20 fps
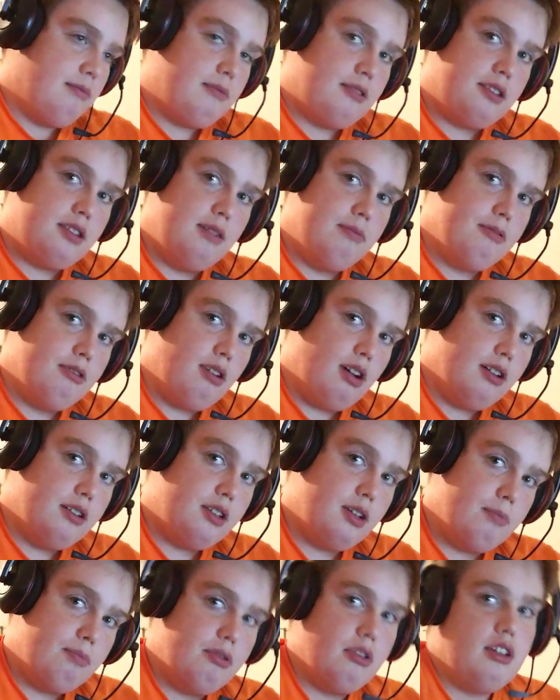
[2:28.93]
Subaru
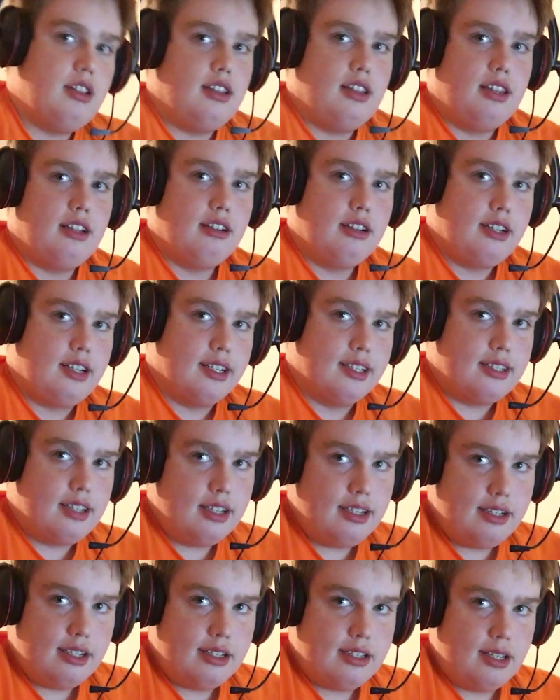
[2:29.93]
also put their
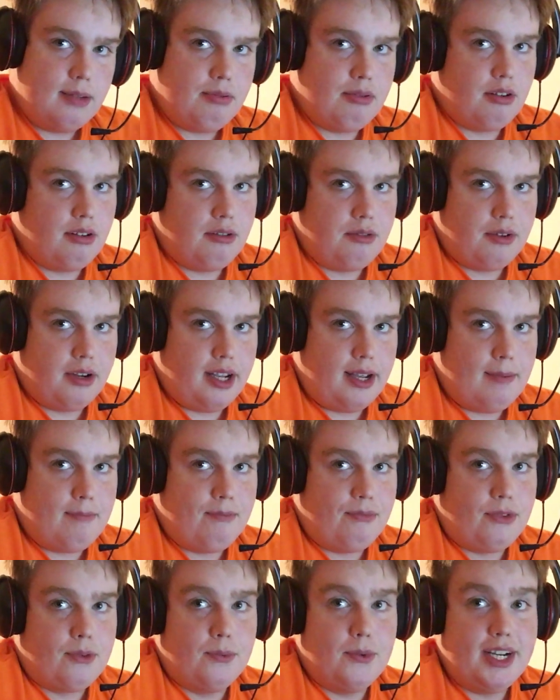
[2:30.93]
contingency
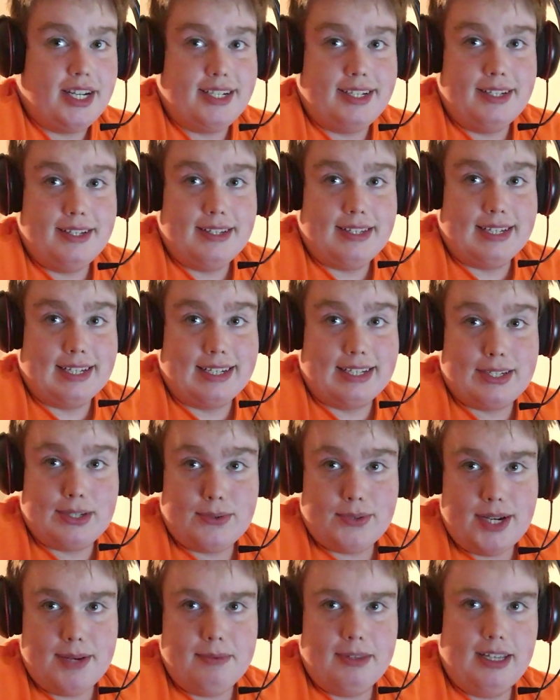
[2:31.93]
program, which is
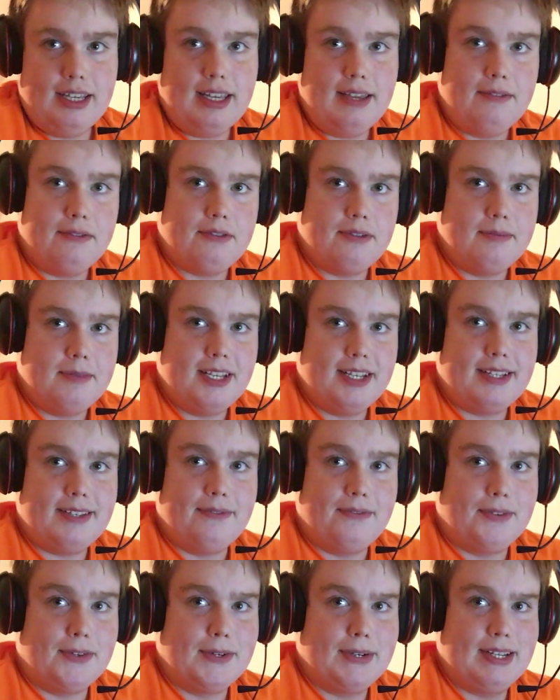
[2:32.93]
extremely infamous
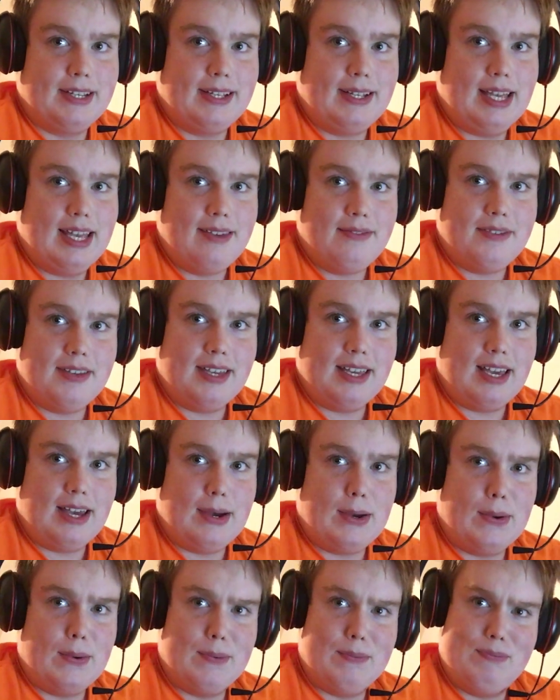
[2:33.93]
for giving
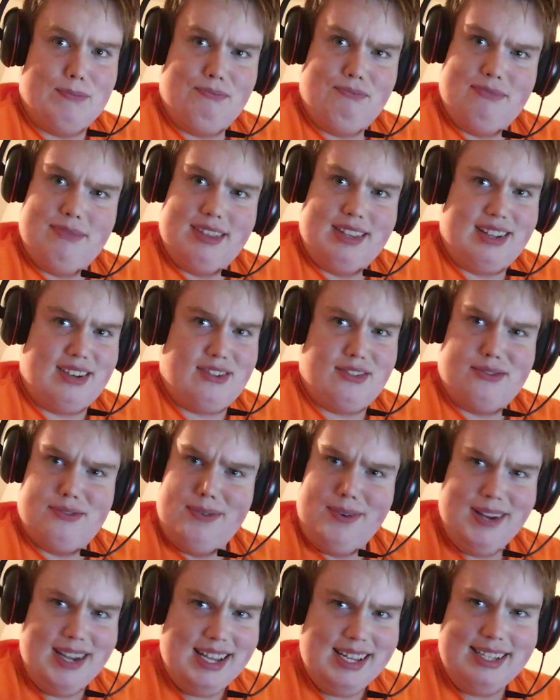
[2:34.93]
out
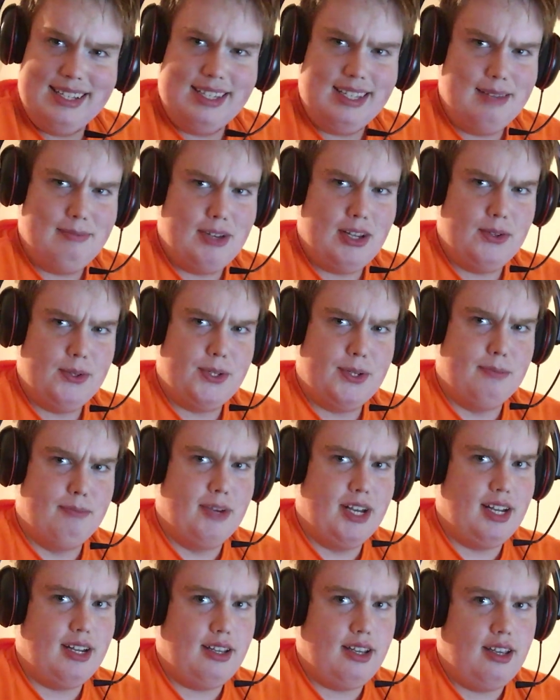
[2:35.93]
crazy amounts of
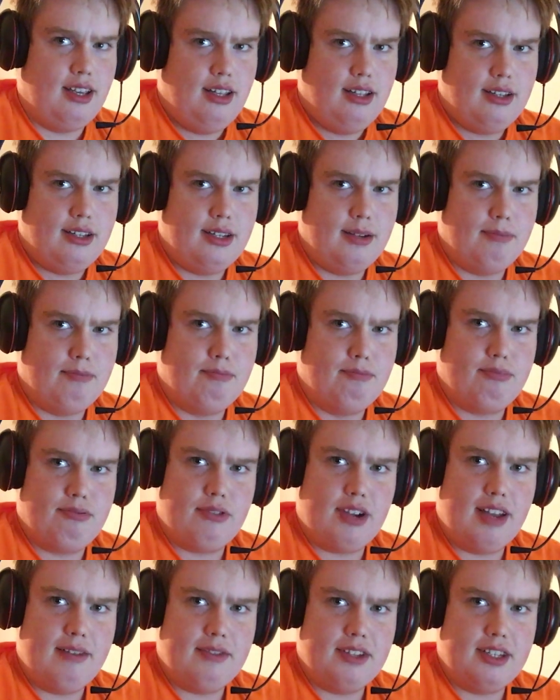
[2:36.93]
money to
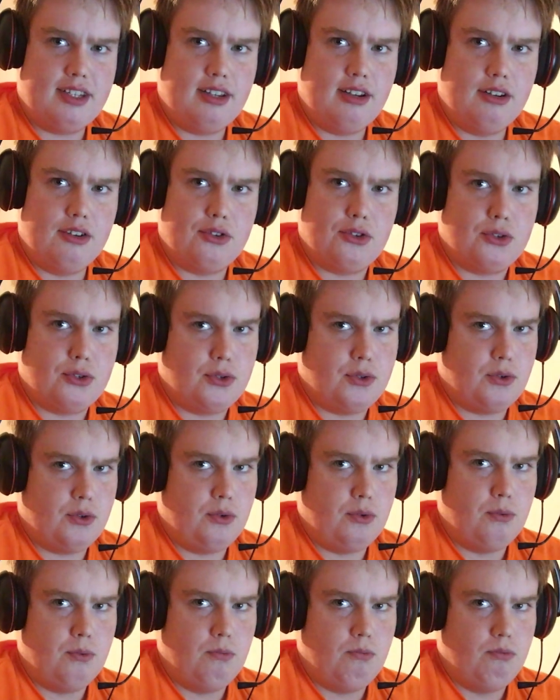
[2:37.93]
privateers
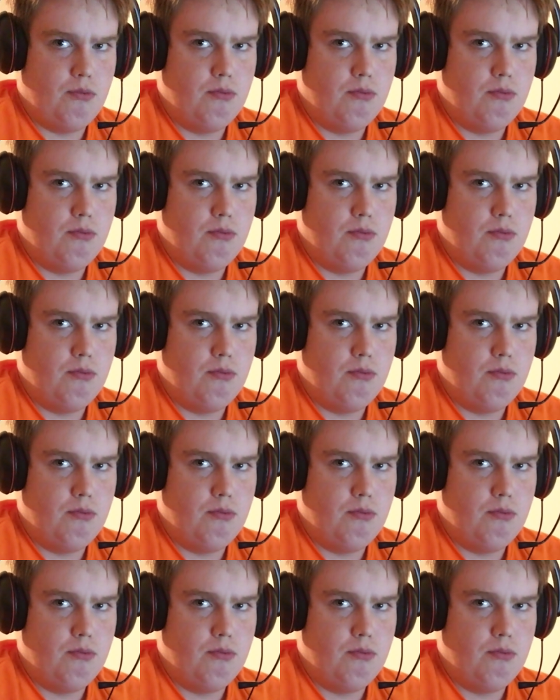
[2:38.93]
who